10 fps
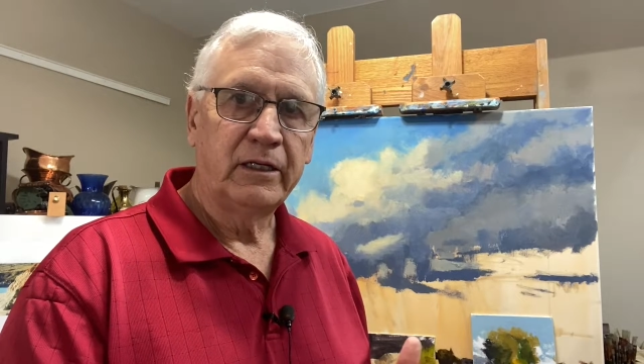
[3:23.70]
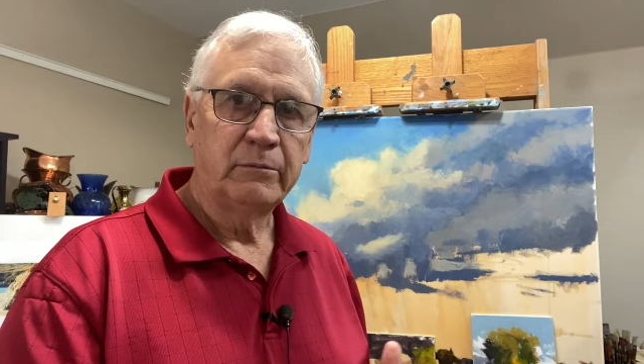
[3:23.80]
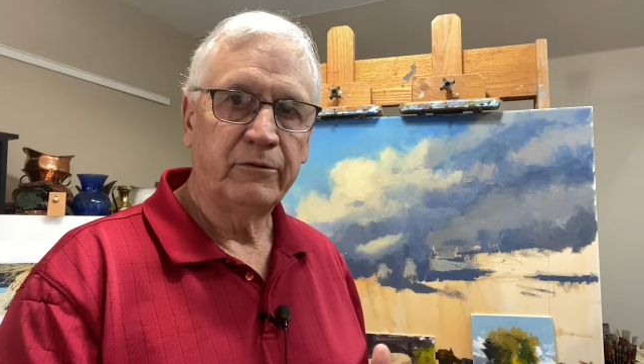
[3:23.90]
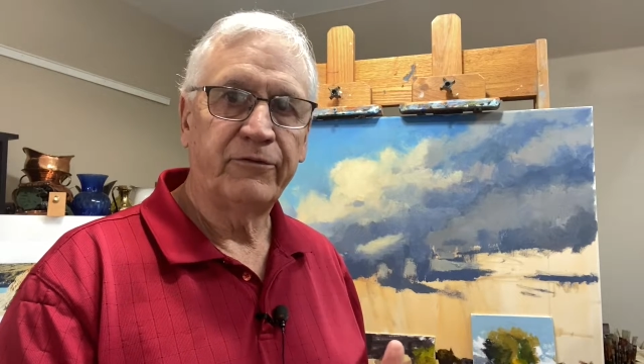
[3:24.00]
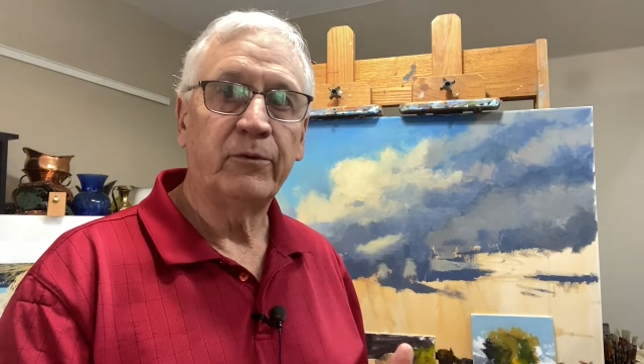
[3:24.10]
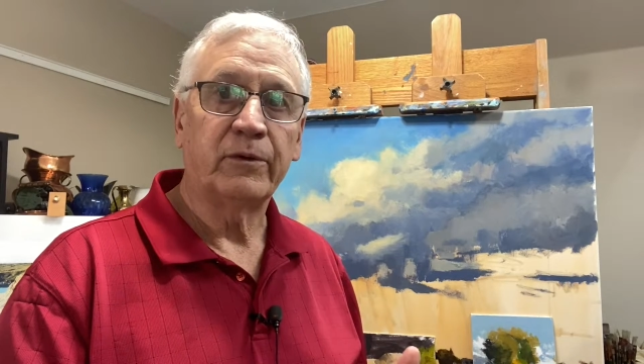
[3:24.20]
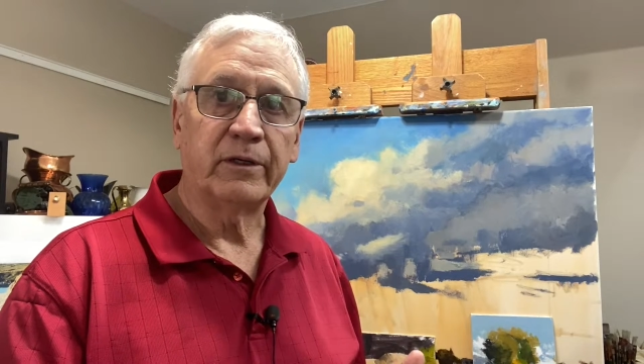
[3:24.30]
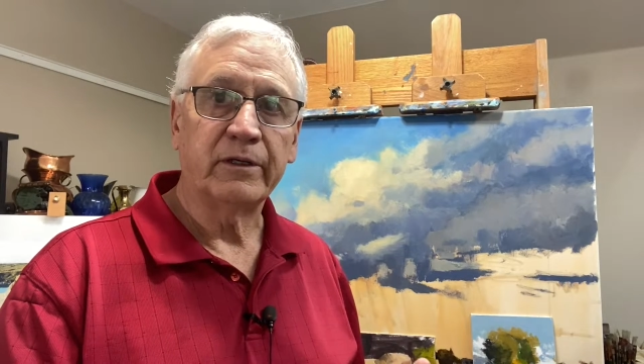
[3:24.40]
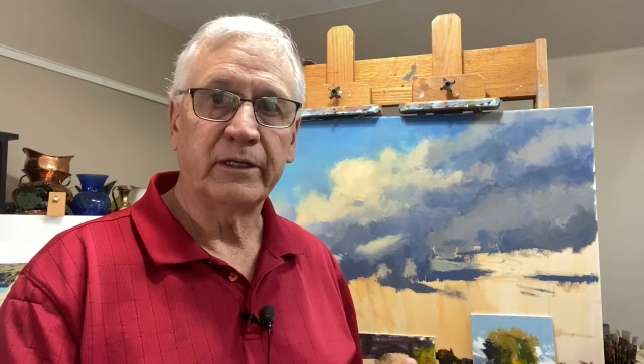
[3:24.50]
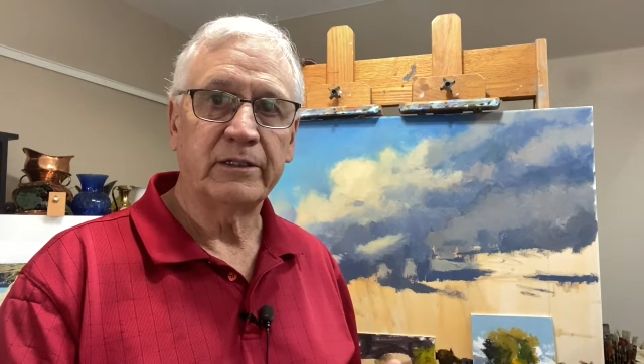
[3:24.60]

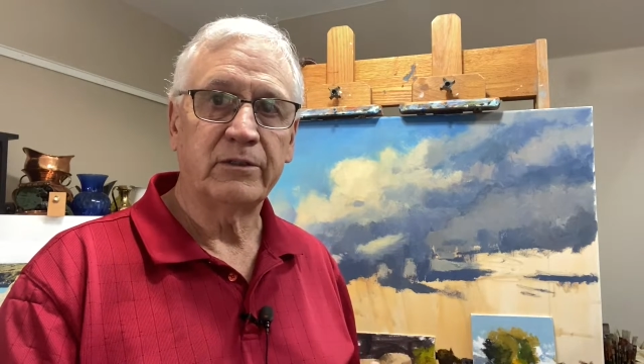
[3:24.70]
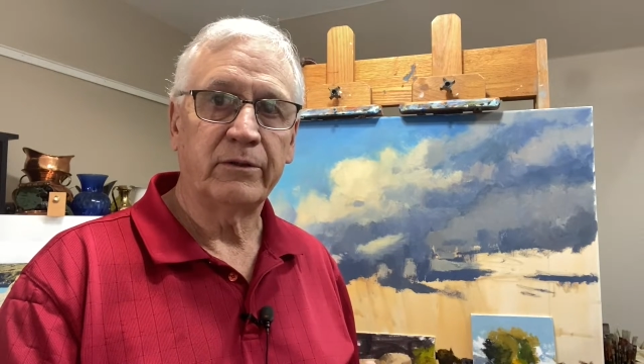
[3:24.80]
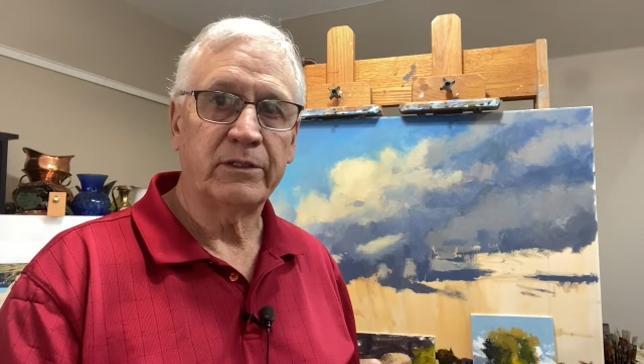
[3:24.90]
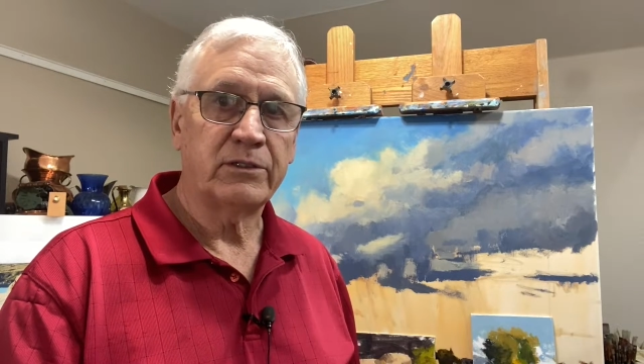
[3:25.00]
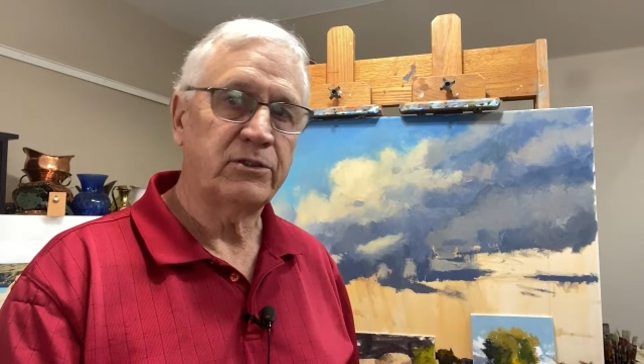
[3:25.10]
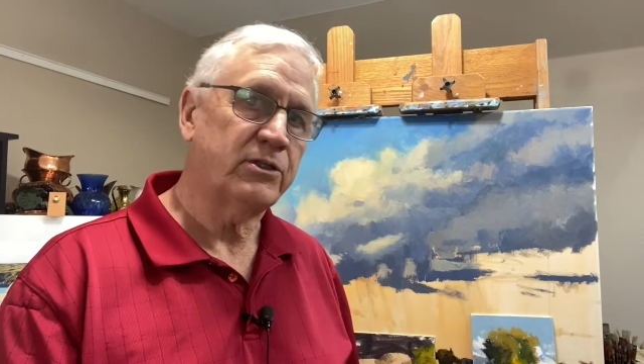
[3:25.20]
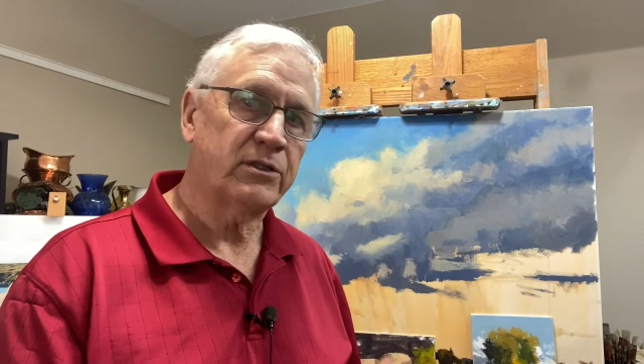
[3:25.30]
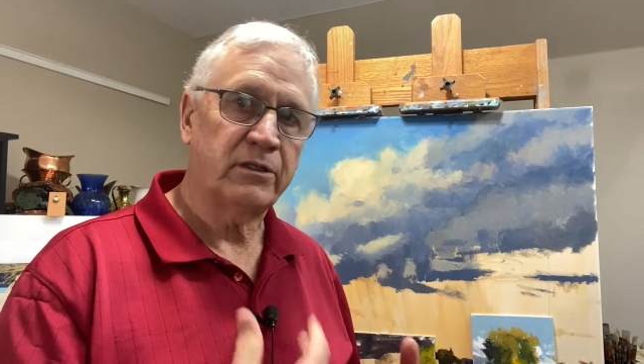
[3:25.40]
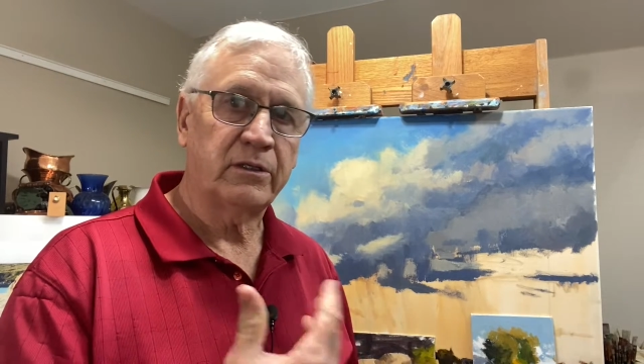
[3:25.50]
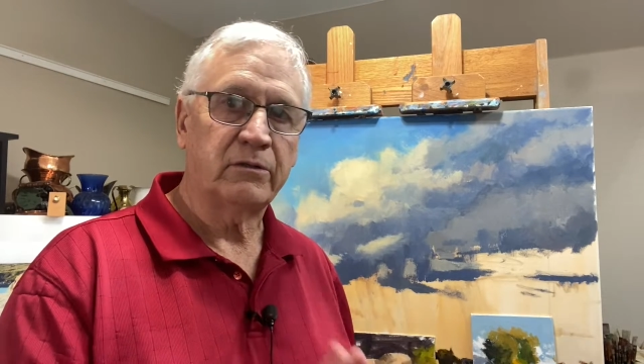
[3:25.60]
before, and so this is just
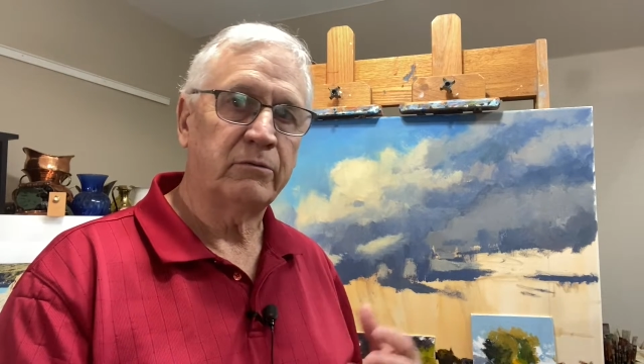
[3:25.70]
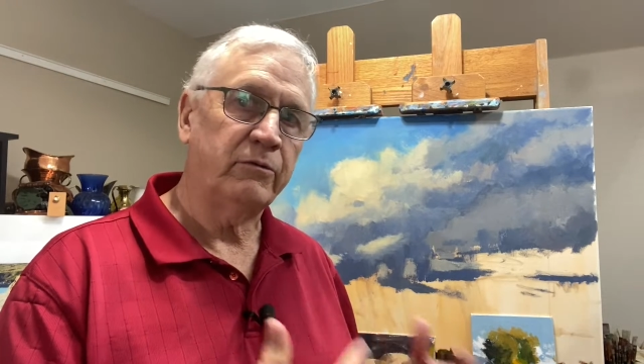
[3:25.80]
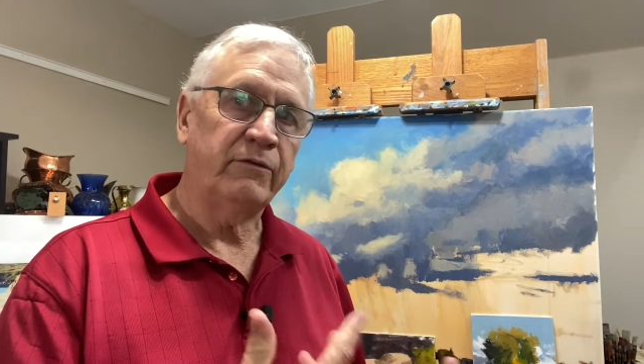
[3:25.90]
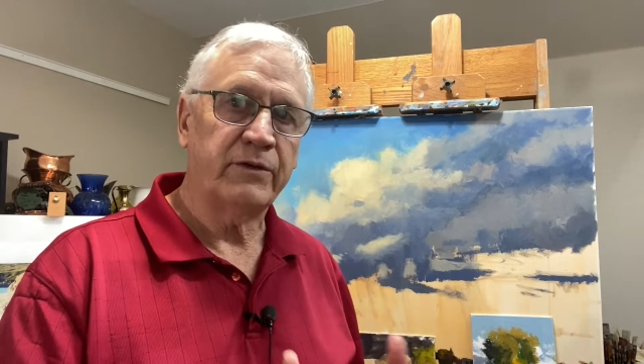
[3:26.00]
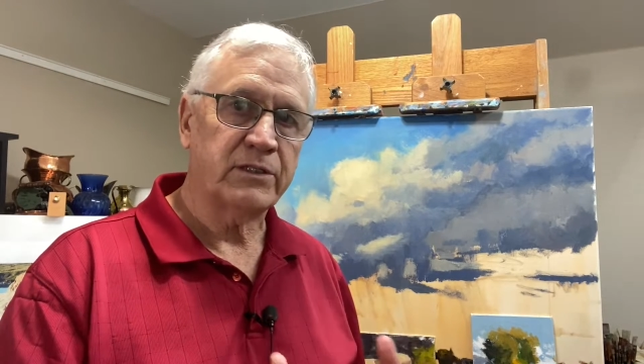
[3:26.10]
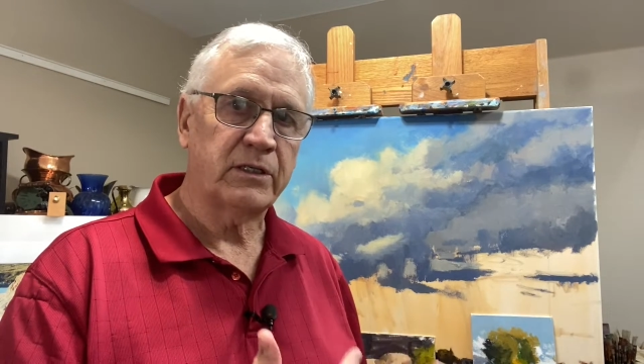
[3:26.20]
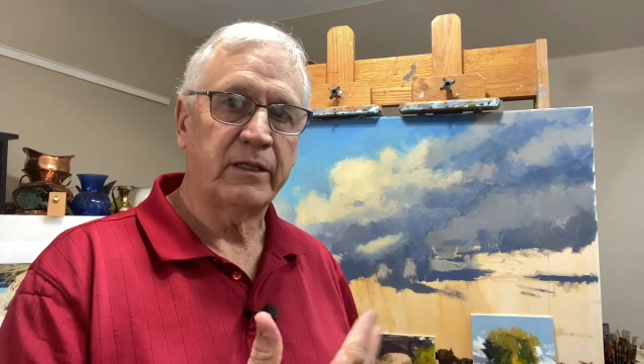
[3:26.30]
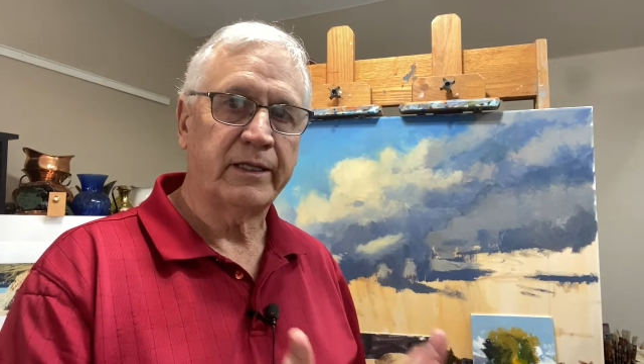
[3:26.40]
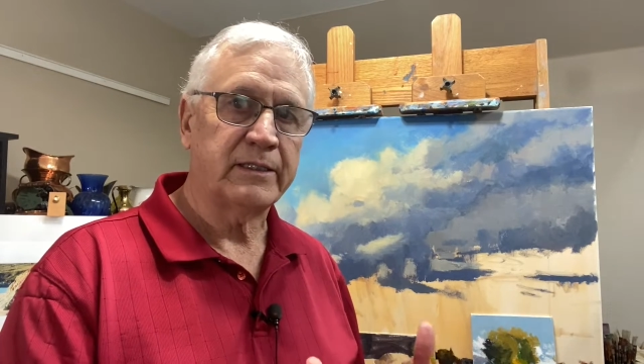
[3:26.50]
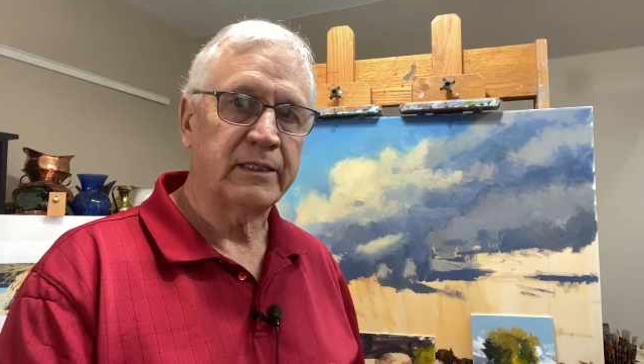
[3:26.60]
another revisit to
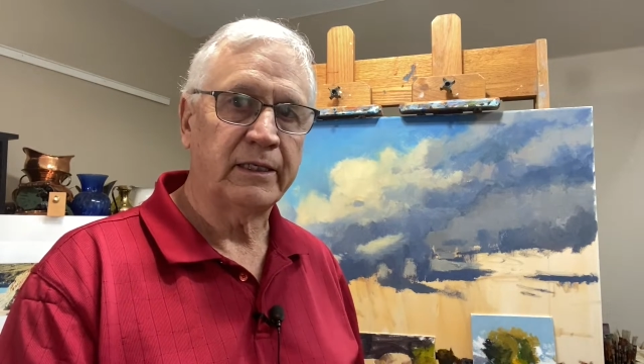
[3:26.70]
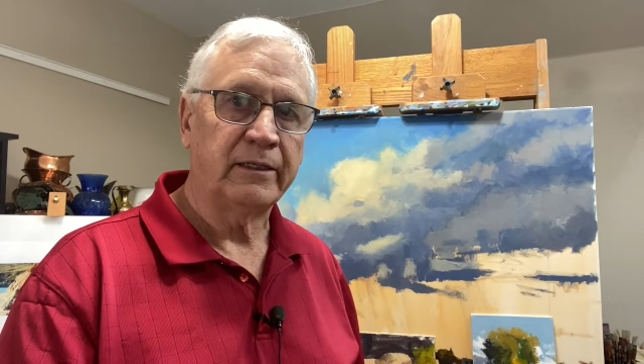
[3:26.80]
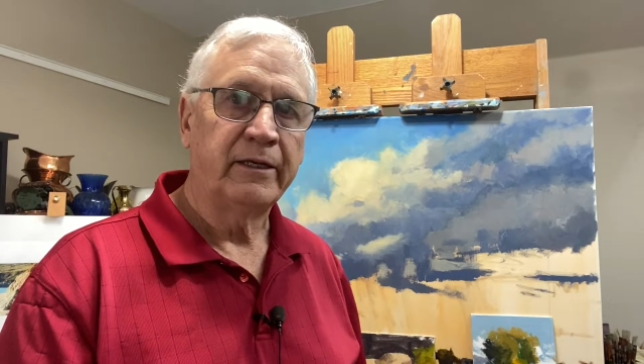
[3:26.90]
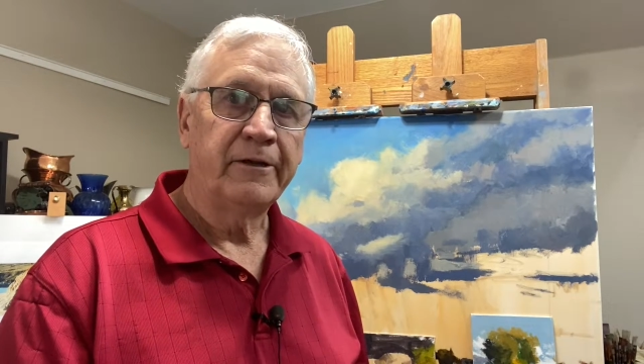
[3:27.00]
that scene.